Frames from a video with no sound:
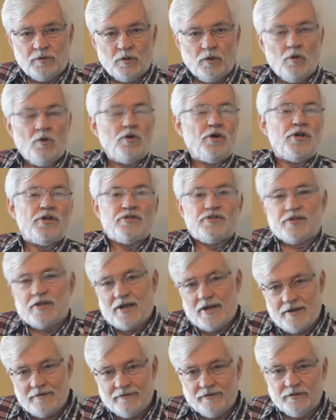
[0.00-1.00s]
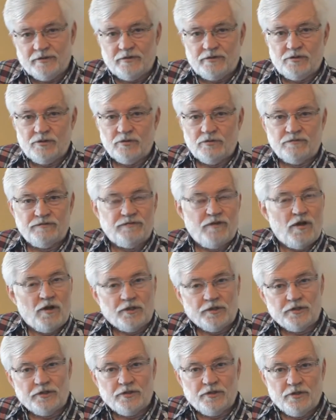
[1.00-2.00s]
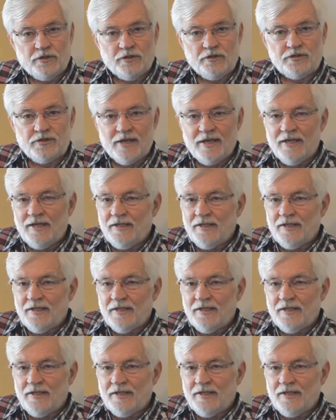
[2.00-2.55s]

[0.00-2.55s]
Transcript: glorious heaven to fallen earth